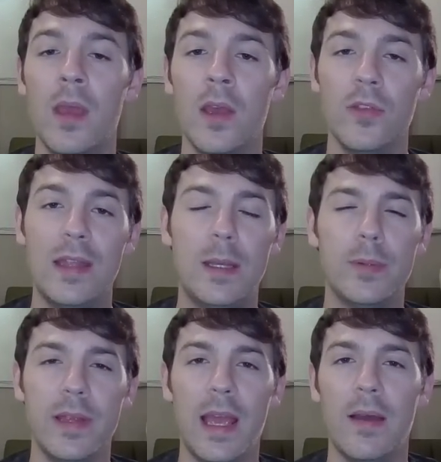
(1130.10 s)
They
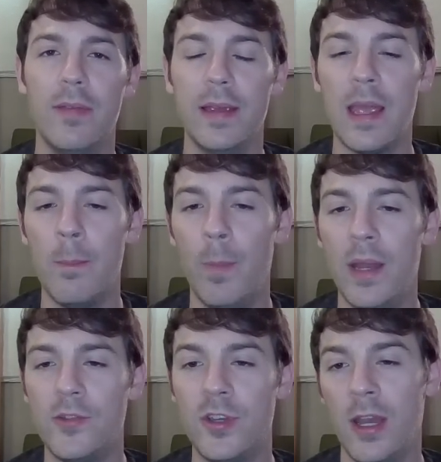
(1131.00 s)
typically have like a
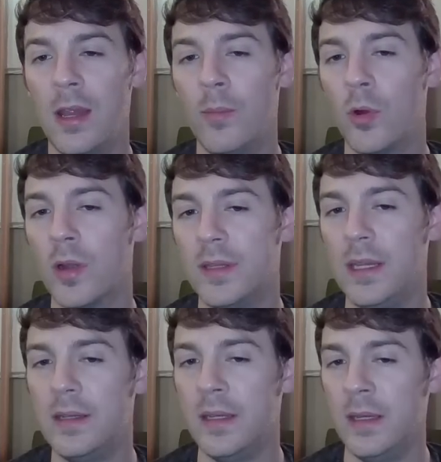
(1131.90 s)
Medicham or a
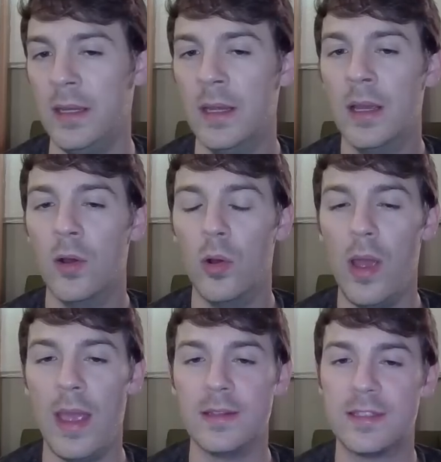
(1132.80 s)
DD
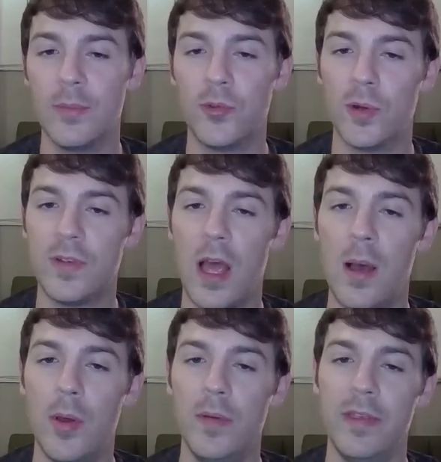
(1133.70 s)
and some sort of
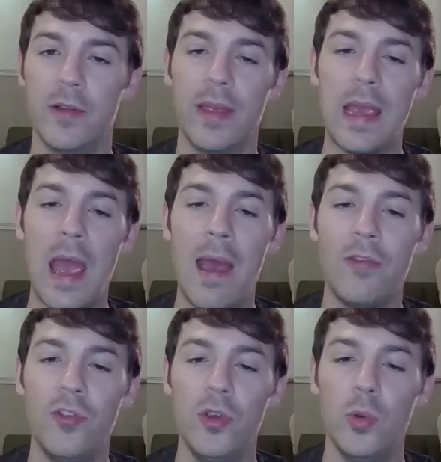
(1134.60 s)
combo of either like
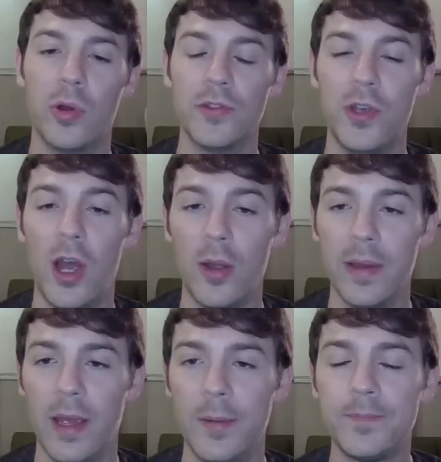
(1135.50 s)
Azu or
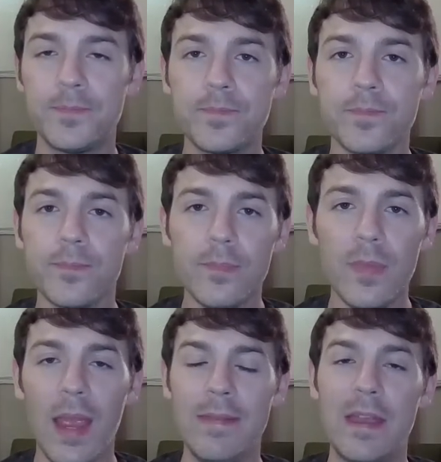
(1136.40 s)
Altaria.
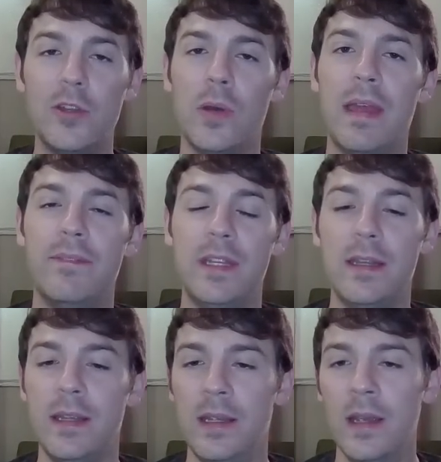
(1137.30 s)
And they have
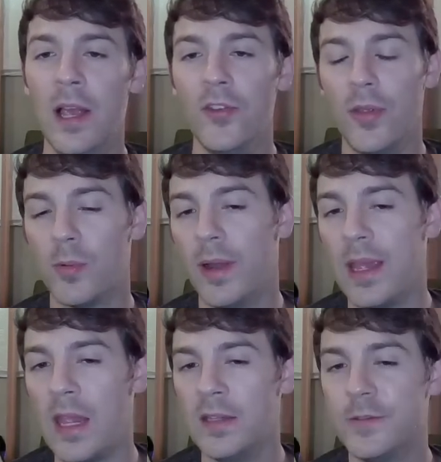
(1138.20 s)
DD, so they're
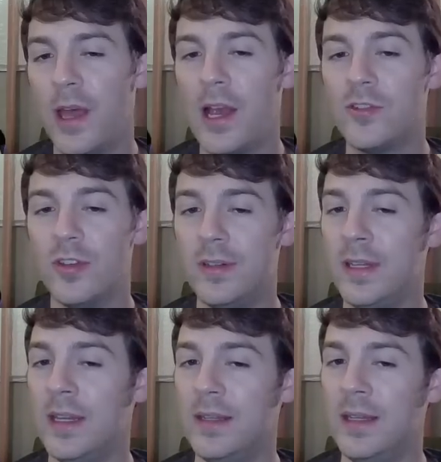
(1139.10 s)
running A/slash,
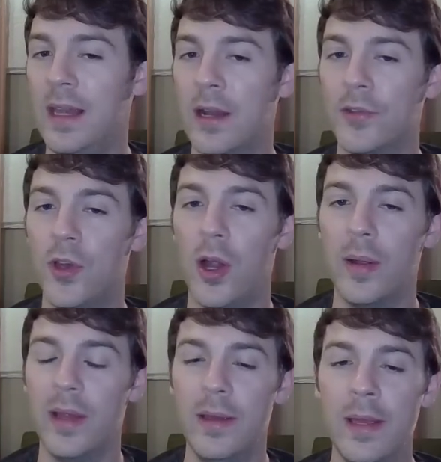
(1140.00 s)
DD, and
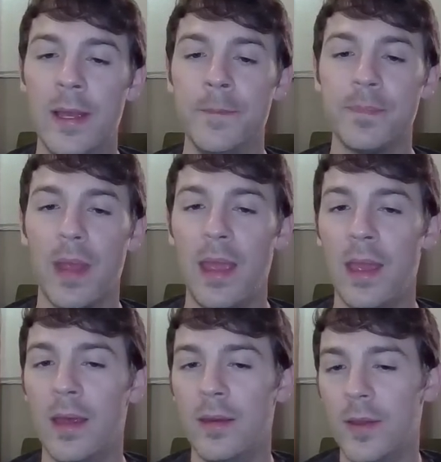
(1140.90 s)
Altaria.
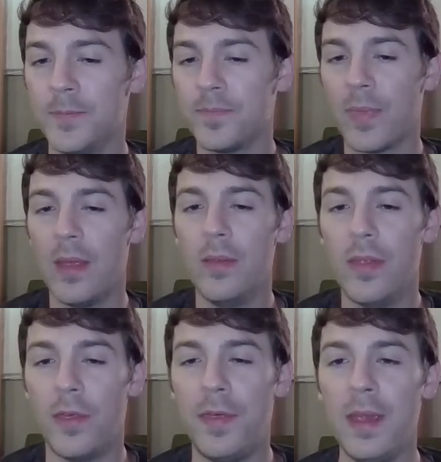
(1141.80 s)
And
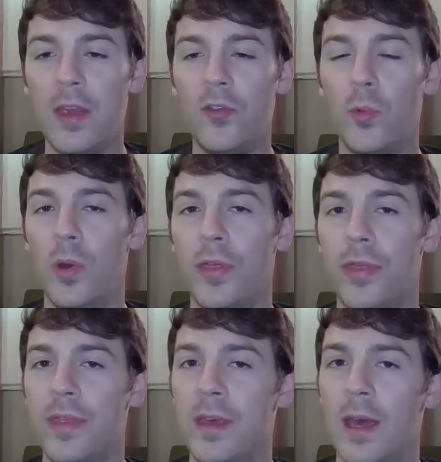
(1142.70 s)
the thing is with
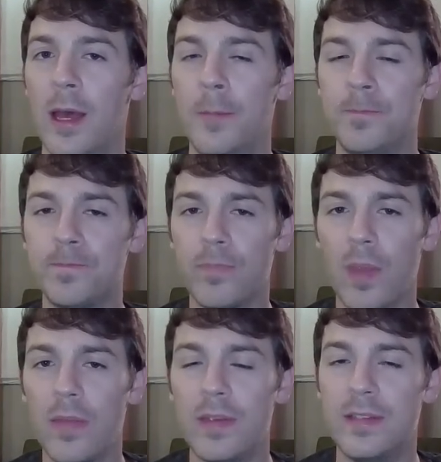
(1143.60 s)
the
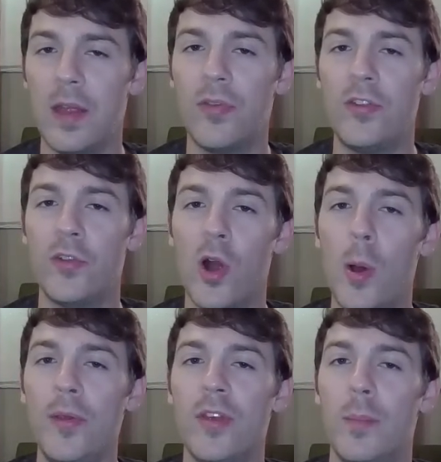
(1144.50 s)
Sandslash, they're
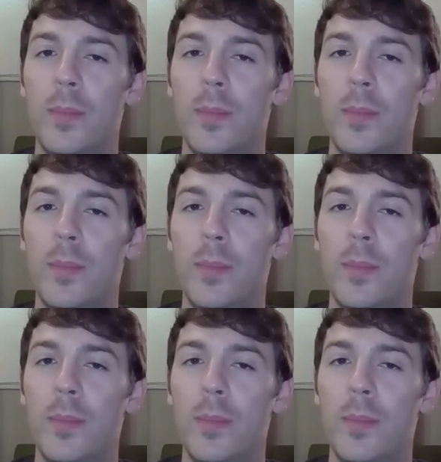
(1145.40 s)
always going to